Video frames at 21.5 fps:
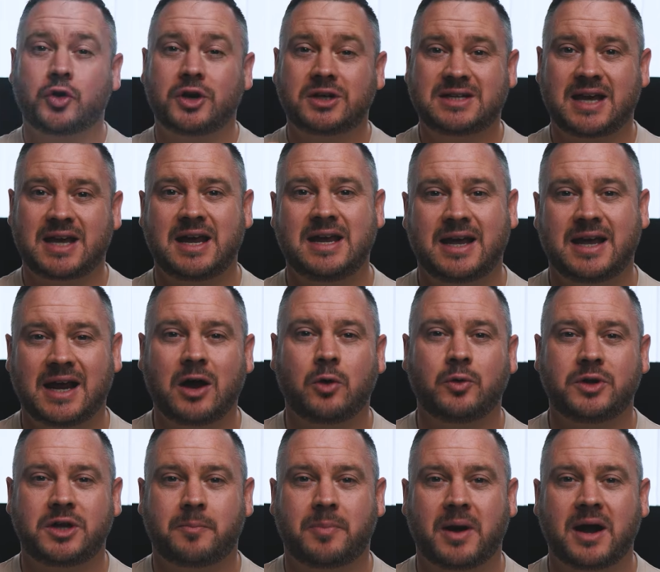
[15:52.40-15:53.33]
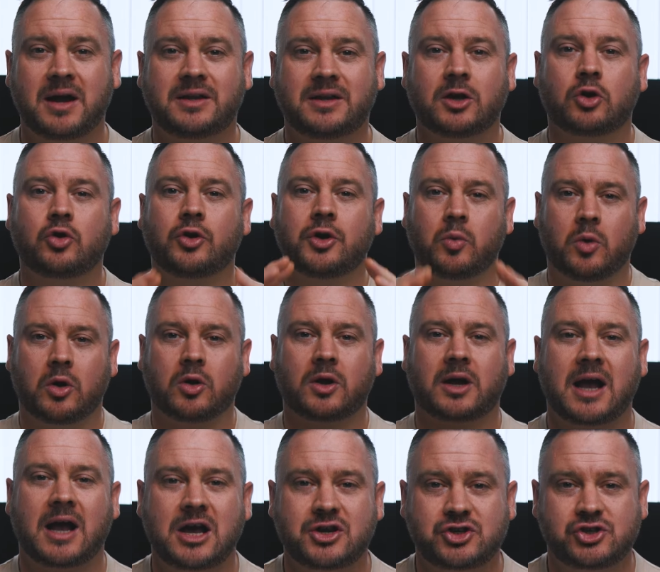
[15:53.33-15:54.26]
going to take it out of your bank. They're going to
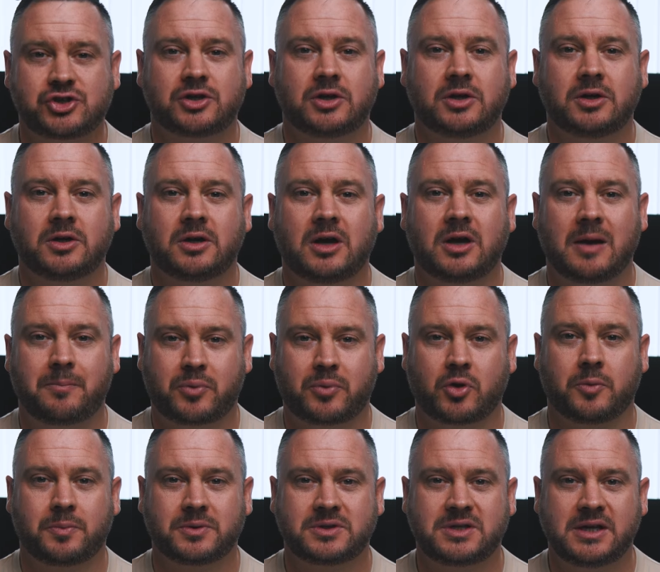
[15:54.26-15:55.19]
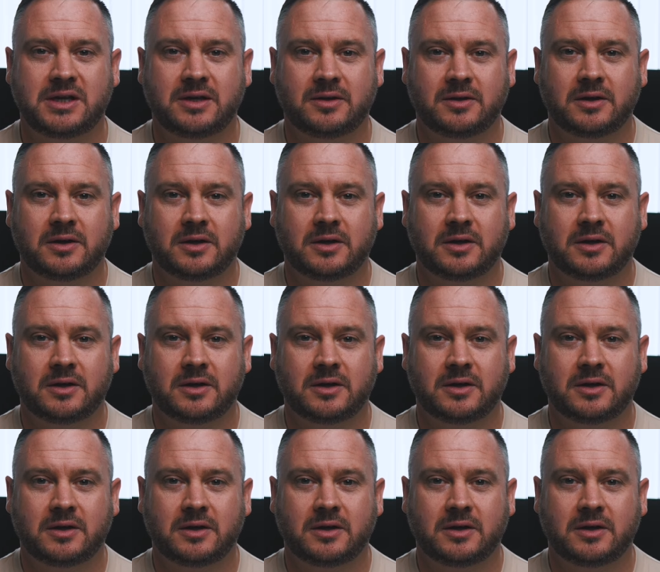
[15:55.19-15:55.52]
want cash at property.